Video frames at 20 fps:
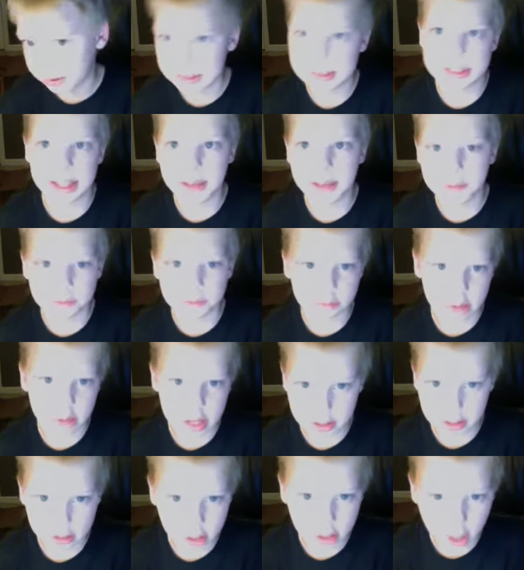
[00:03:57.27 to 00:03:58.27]

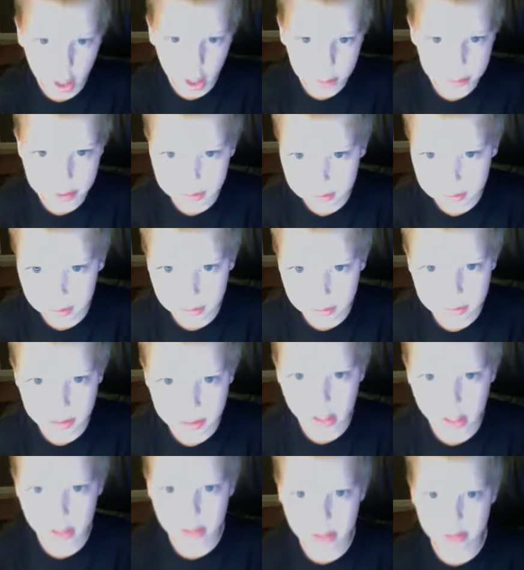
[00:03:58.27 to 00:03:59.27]
7 comments that
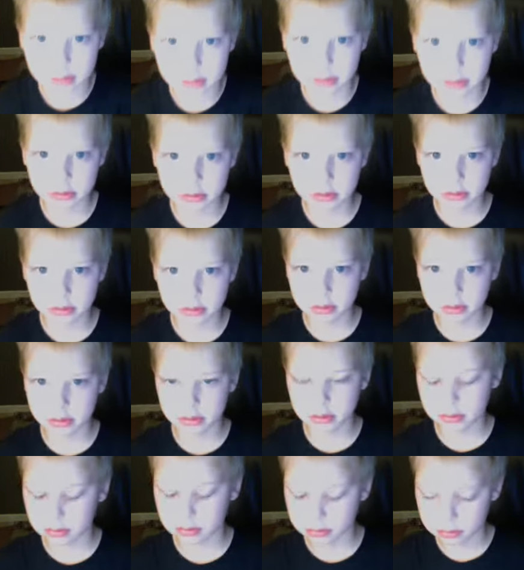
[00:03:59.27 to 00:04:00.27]
say,
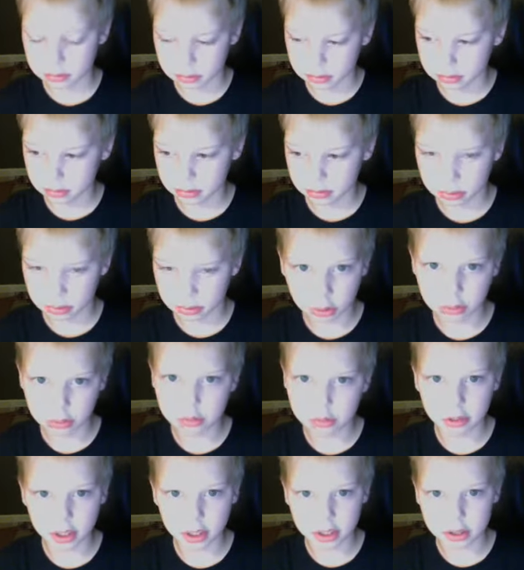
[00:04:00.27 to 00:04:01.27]
don't
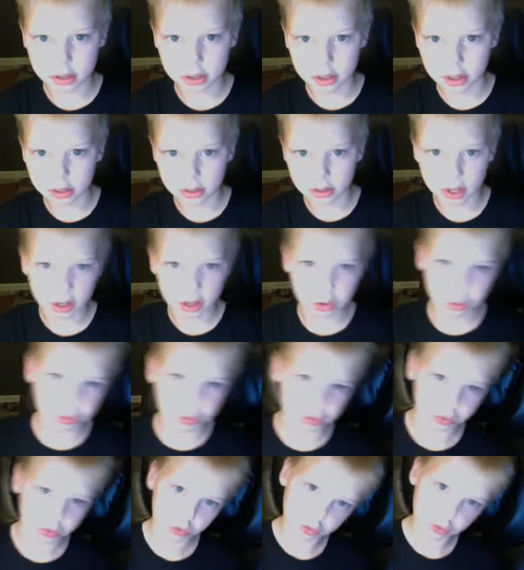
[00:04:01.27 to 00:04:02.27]
quit, and they
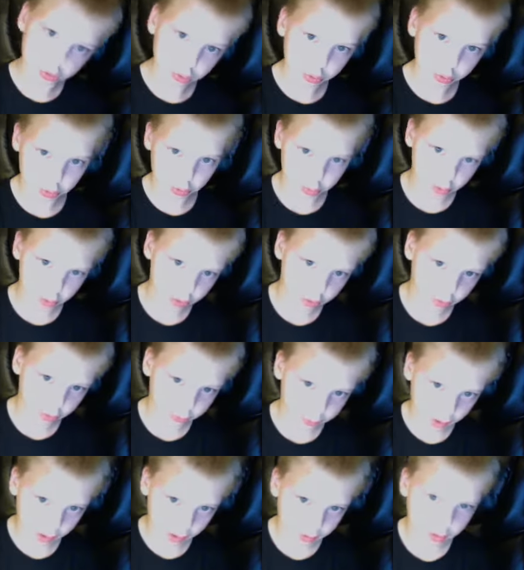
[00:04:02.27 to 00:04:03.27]
overrule those other
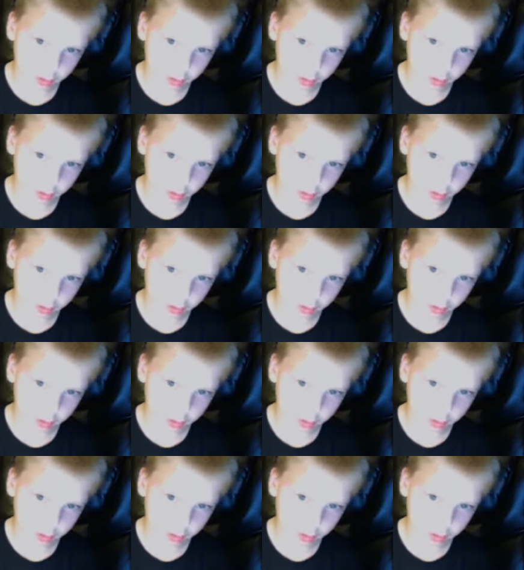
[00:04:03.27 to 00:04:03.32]
5